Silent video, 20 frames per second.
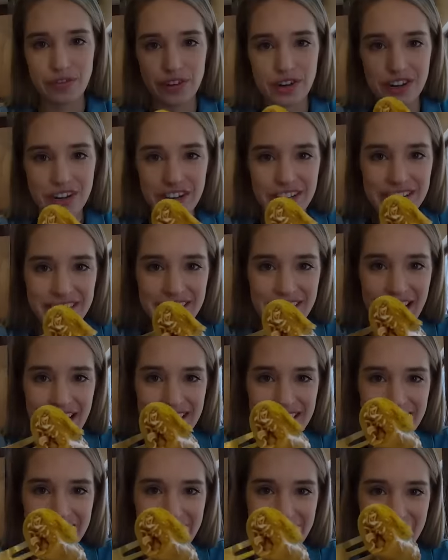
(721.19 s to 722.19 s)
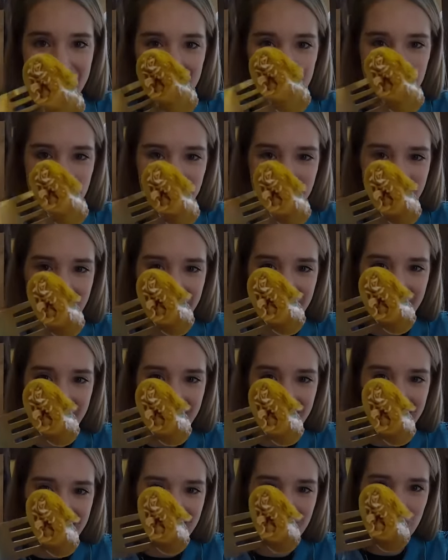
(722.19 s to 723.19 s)
if you look inside there,
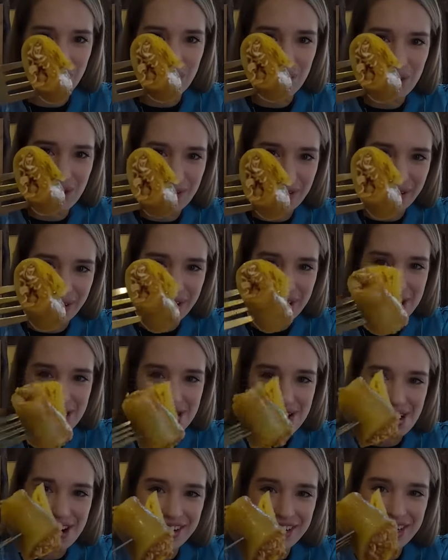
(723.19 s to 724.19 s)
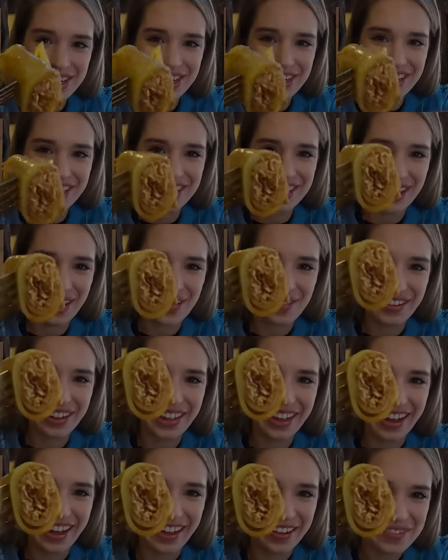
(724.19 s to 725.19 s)
there's all of the crunchiness
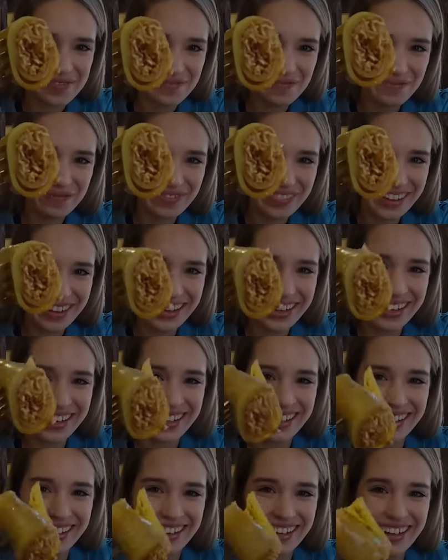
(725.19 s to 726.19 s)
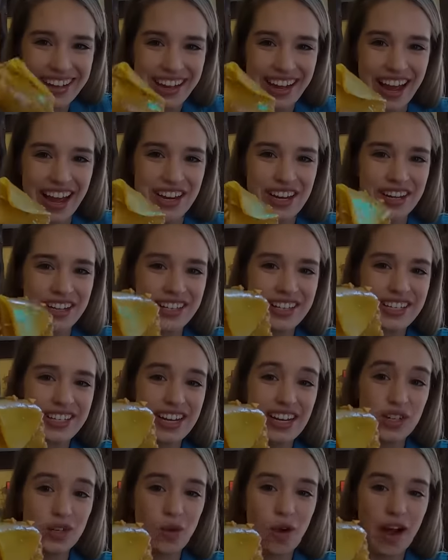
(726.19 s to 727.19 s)
over there. And you can
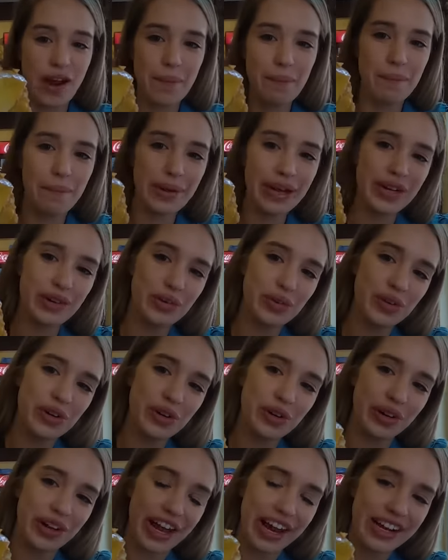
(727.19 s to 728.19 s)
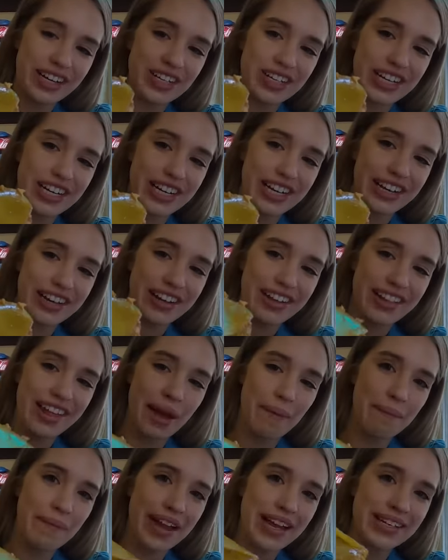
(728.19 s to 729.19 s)
see it's quite a big noodle actually
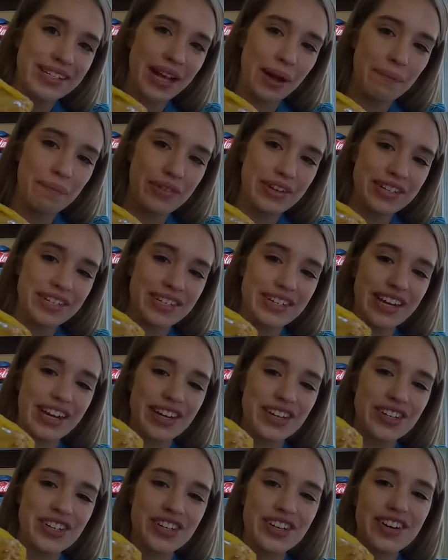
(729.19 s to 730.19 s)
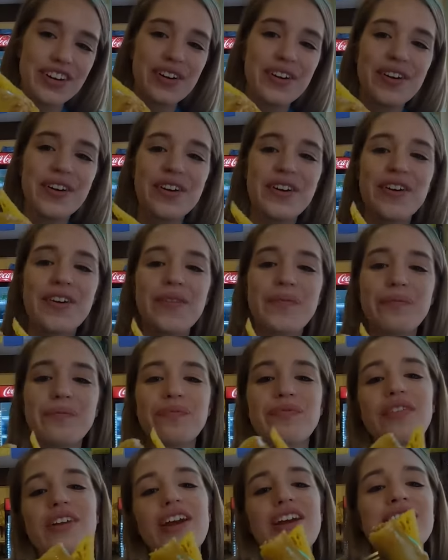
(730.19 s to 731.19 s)
that makes up this dish.
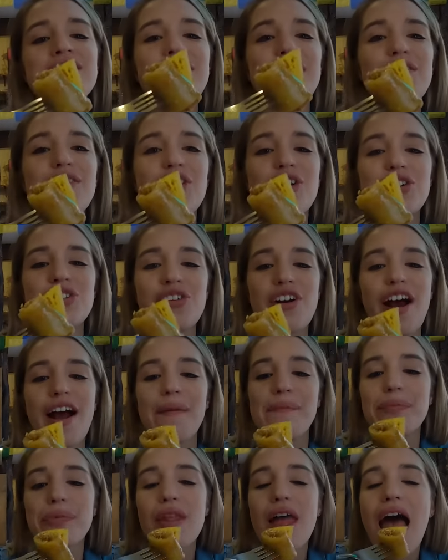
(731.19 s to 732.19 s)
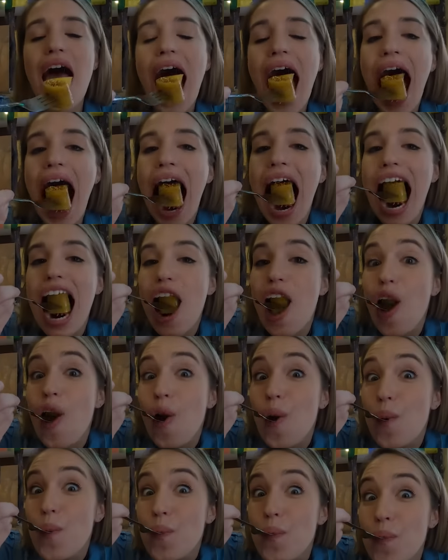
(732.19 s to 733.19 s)
Let's give it a try.
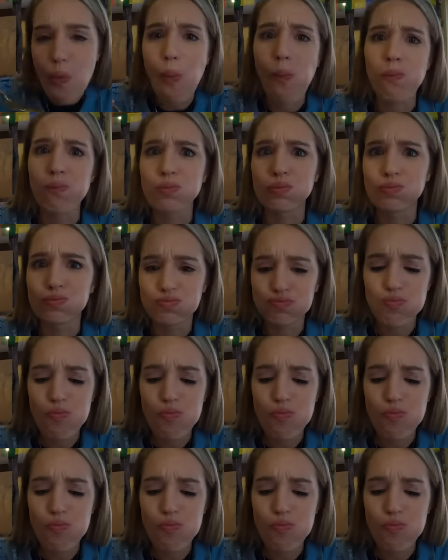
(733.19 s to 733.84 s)
Mm.